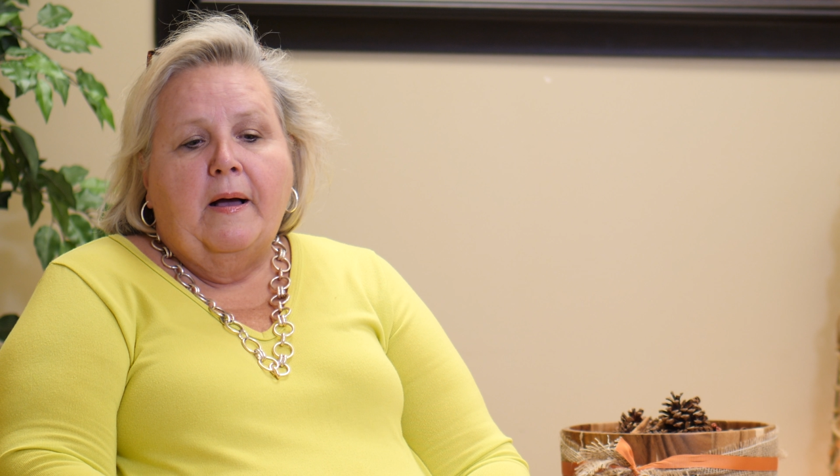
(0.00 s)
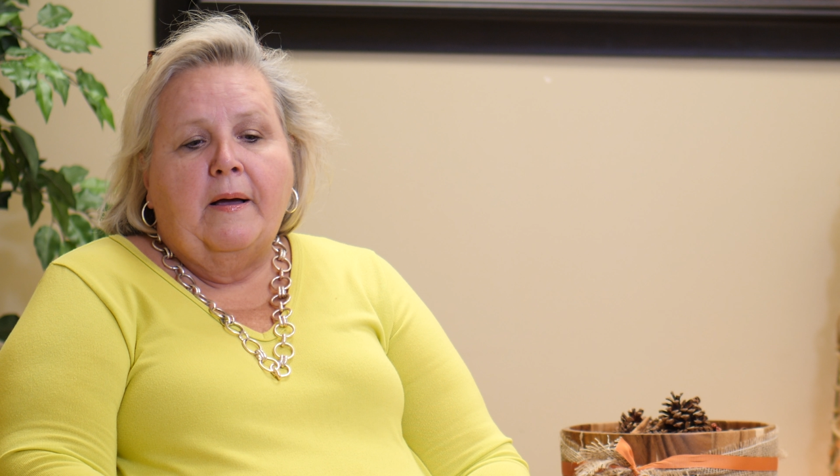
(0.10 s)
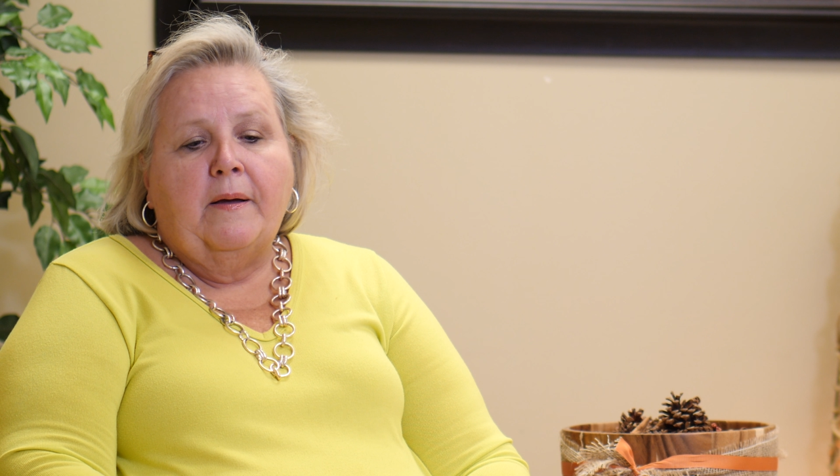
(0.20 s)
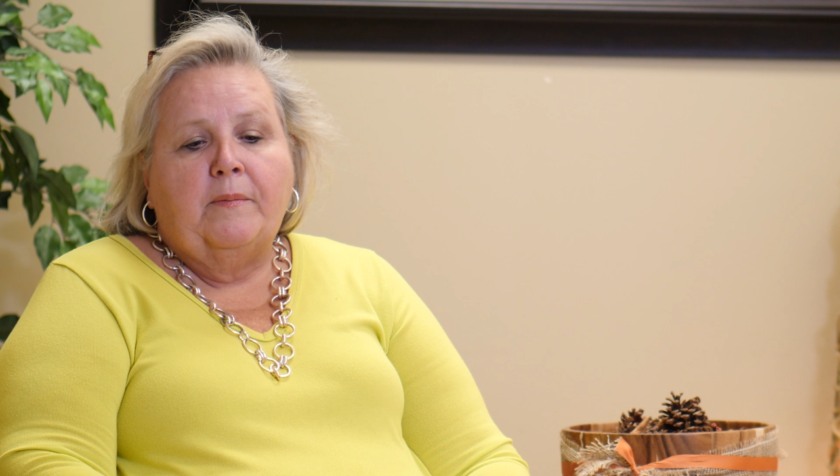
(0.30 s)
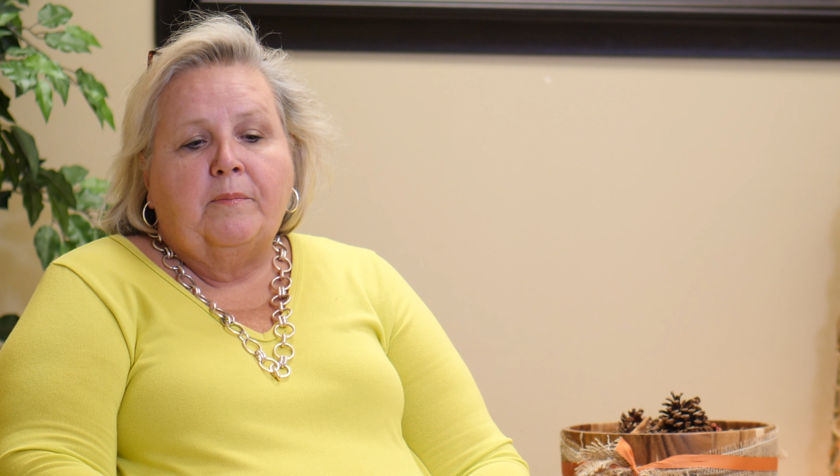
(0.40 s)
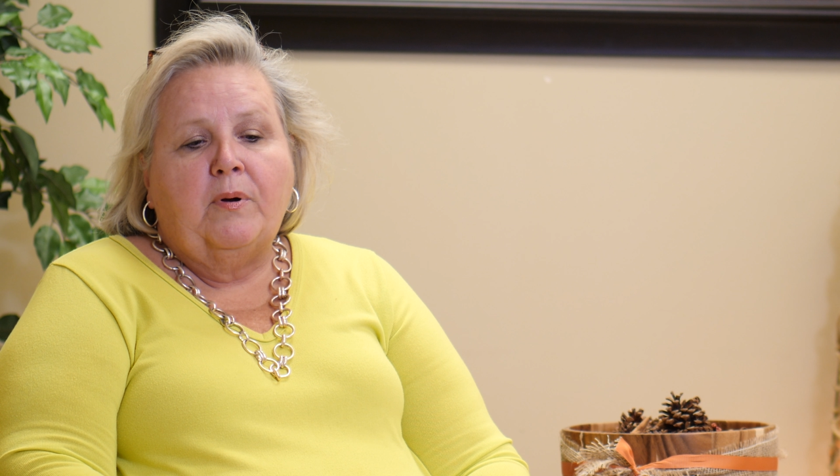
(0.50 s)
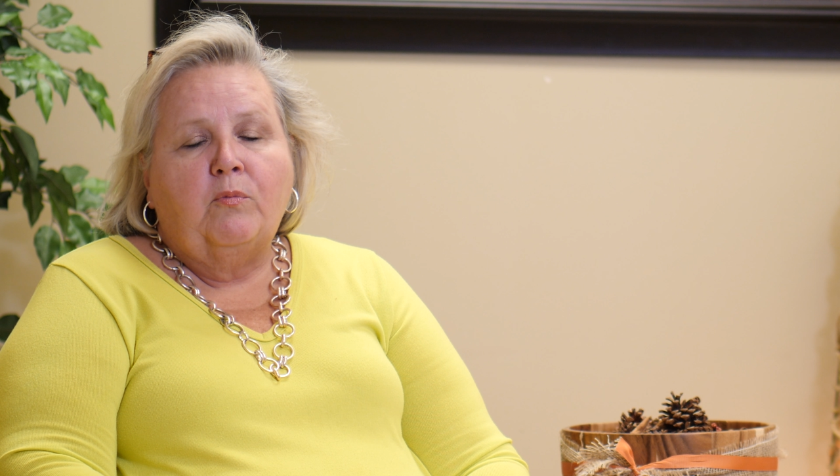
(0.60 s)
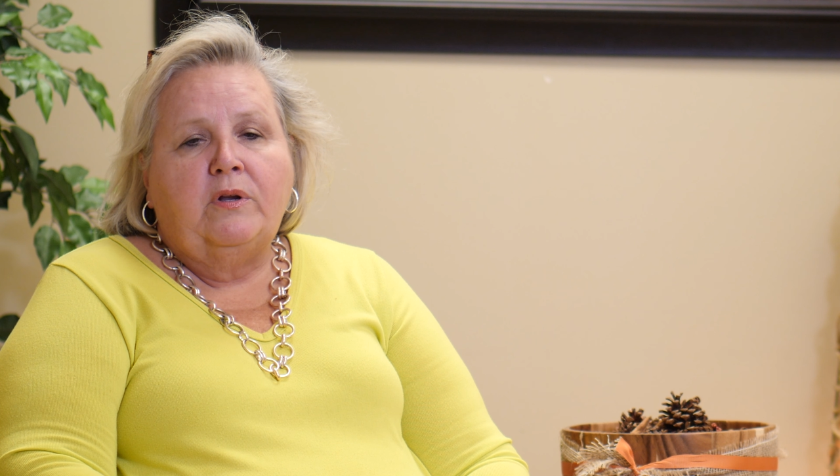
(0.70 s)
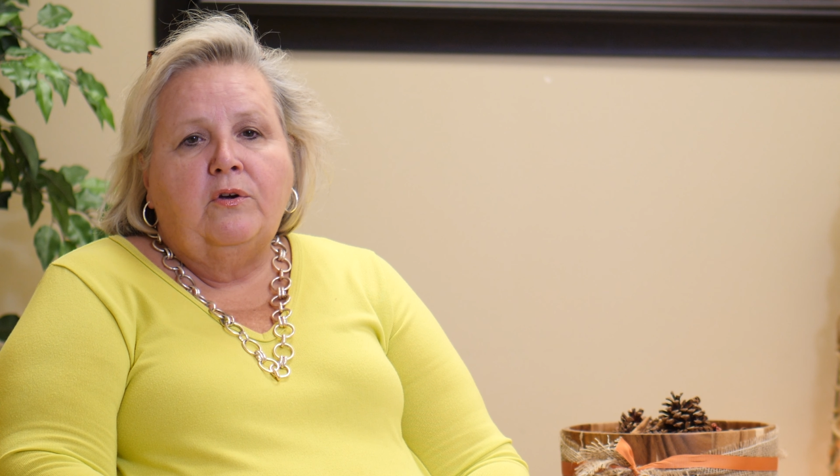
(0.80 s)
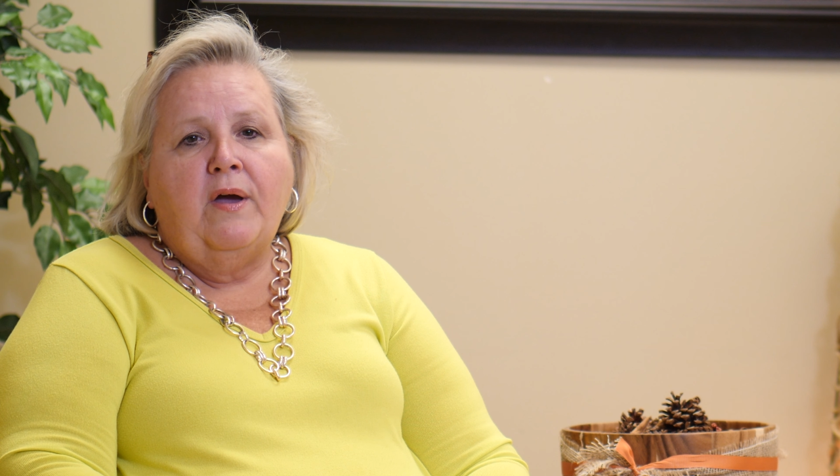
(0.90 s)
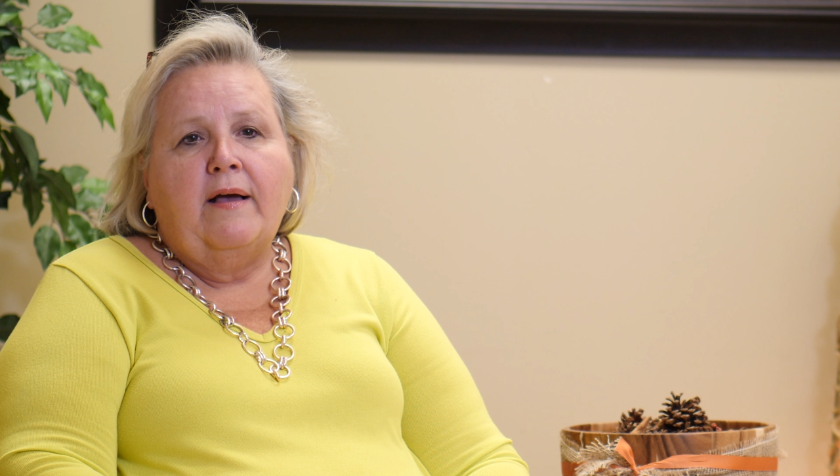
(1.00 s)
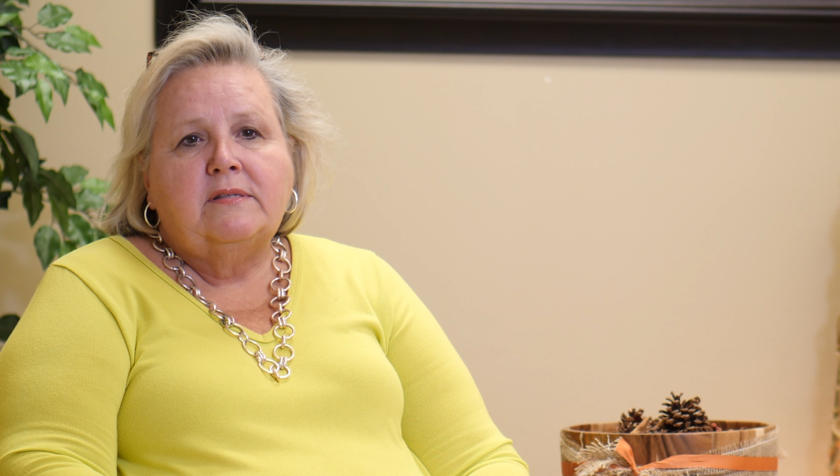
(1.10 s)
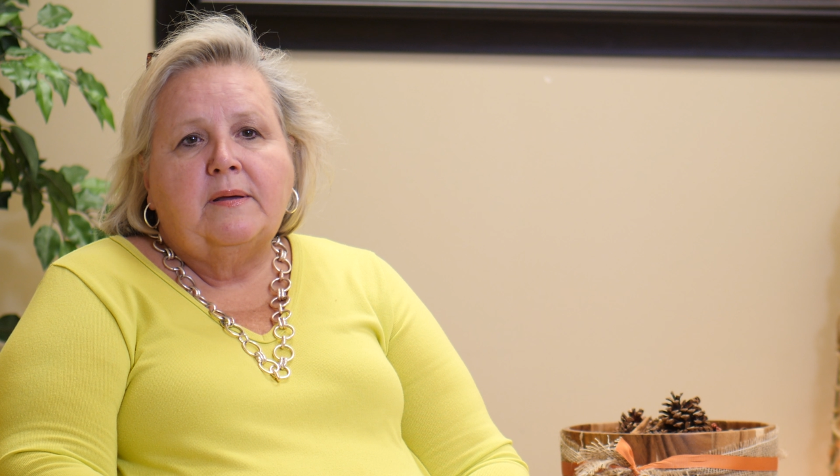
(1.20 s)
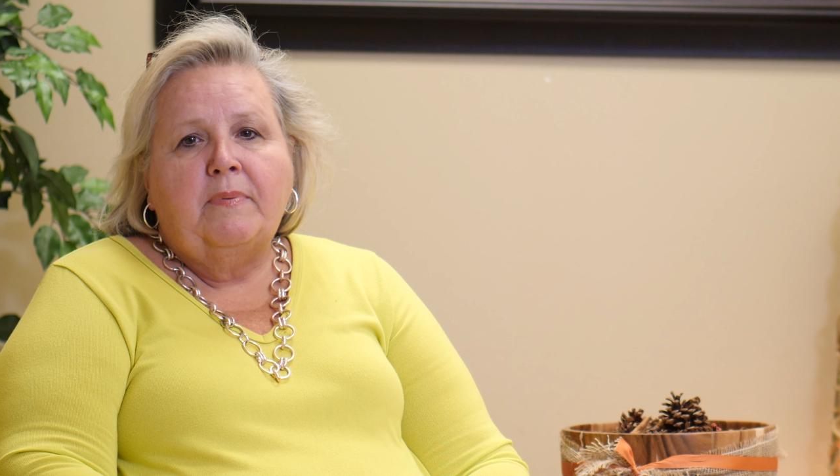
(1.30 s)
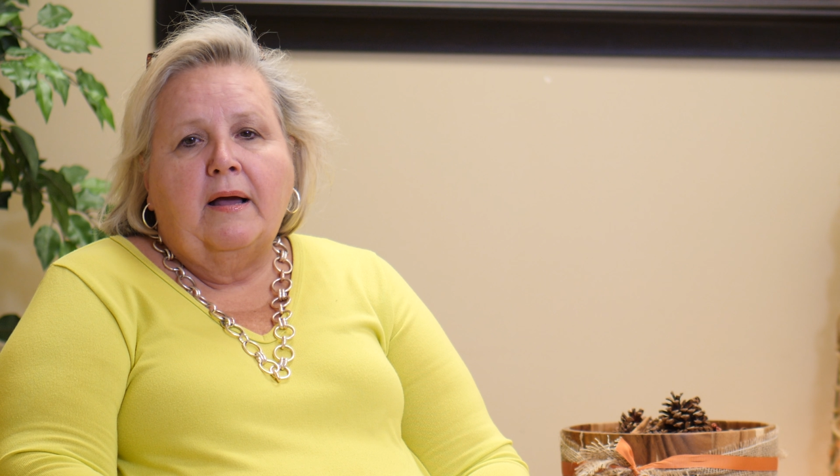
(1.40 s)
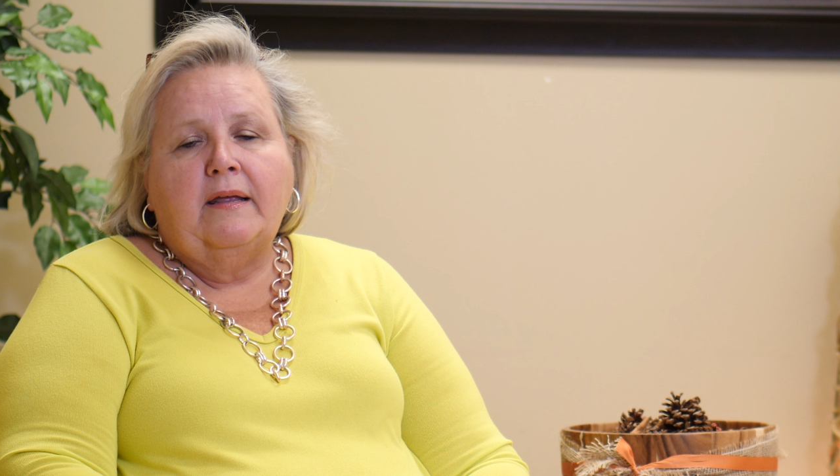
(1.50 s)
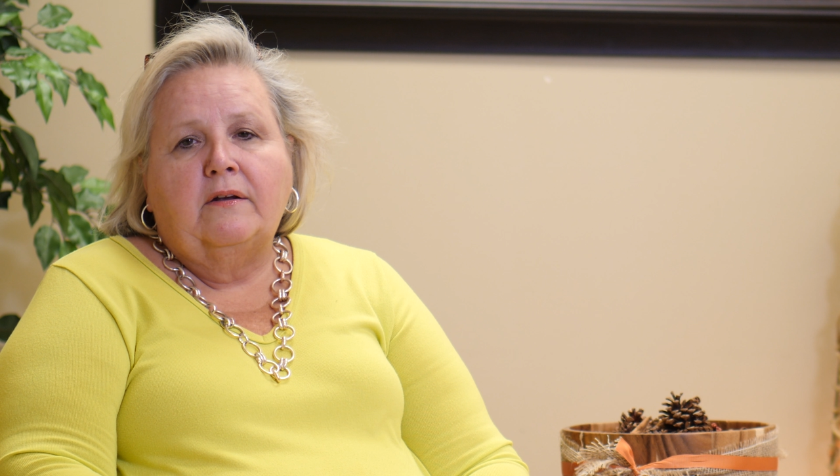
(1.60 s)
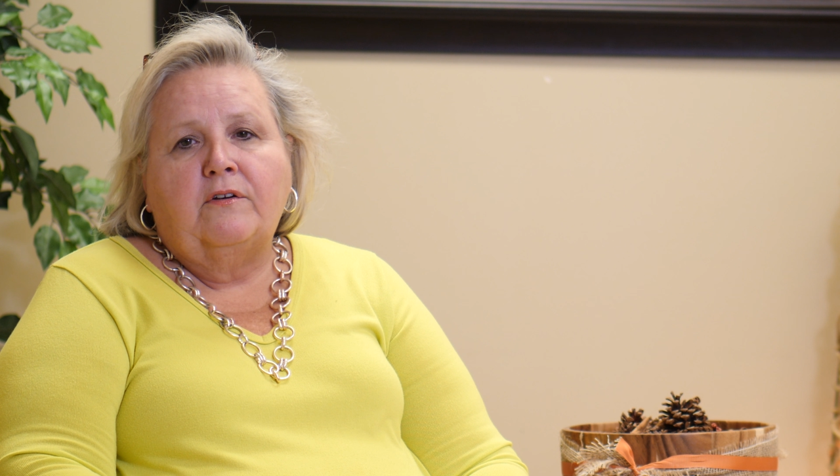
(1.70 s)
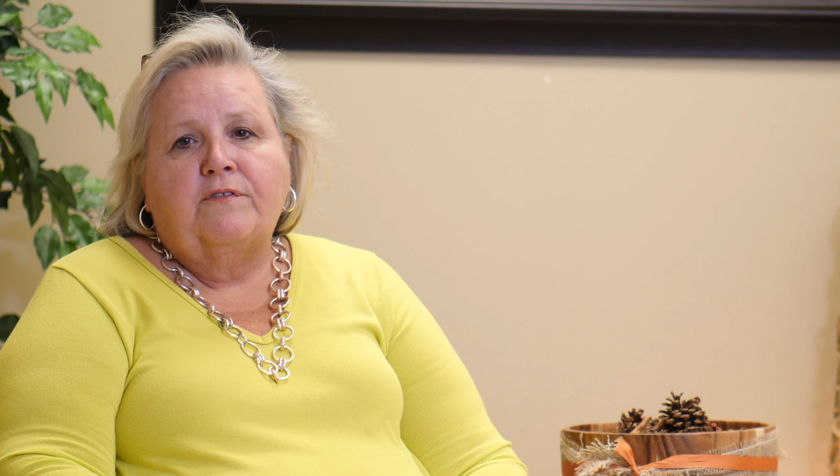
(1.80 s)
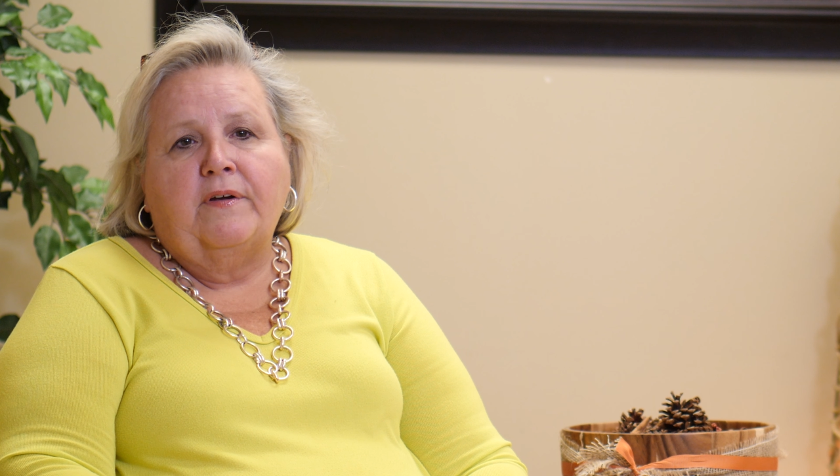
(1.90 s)
But when you have somebody
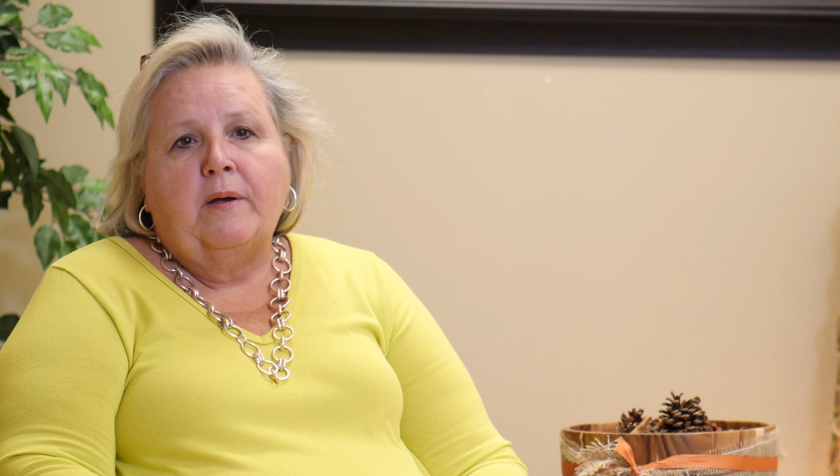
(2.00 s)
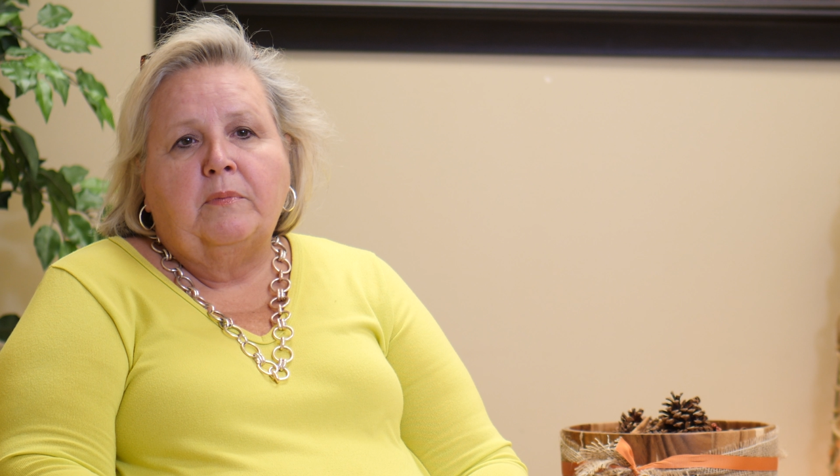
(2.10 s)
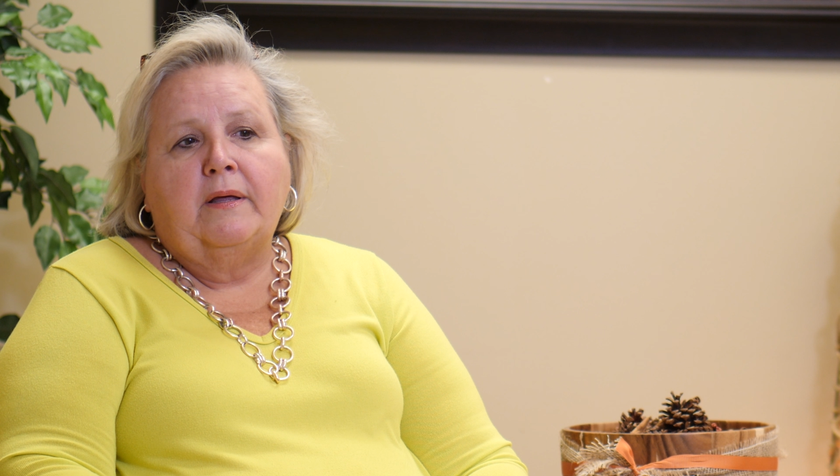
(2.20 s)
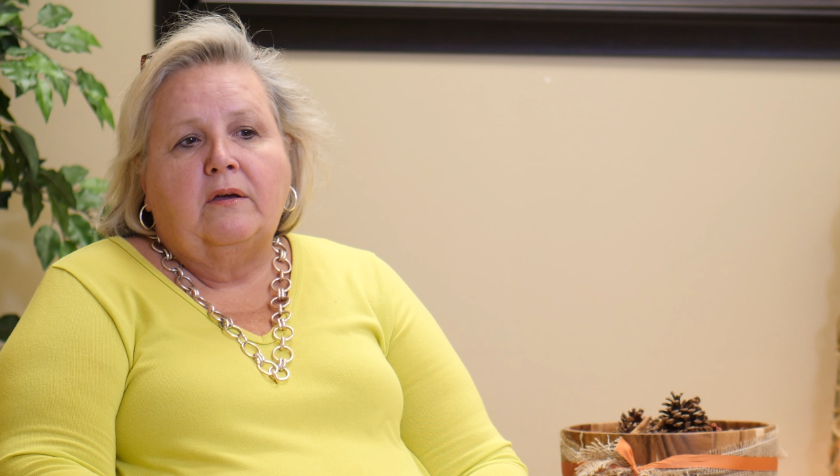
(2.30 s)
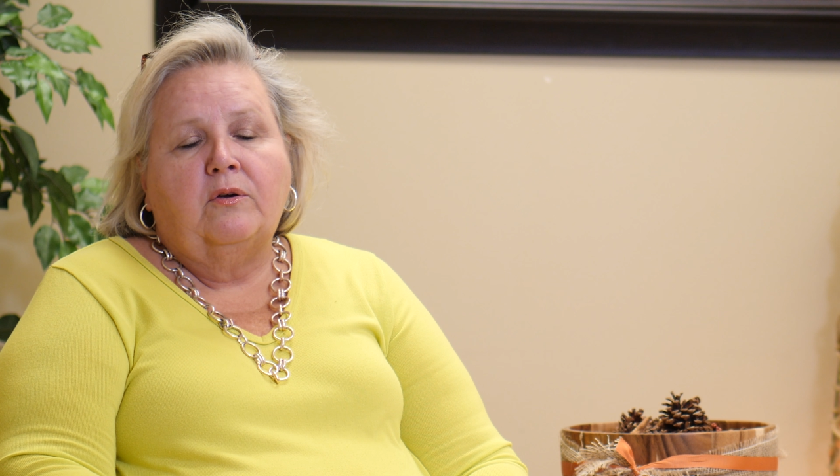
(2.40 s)
in your family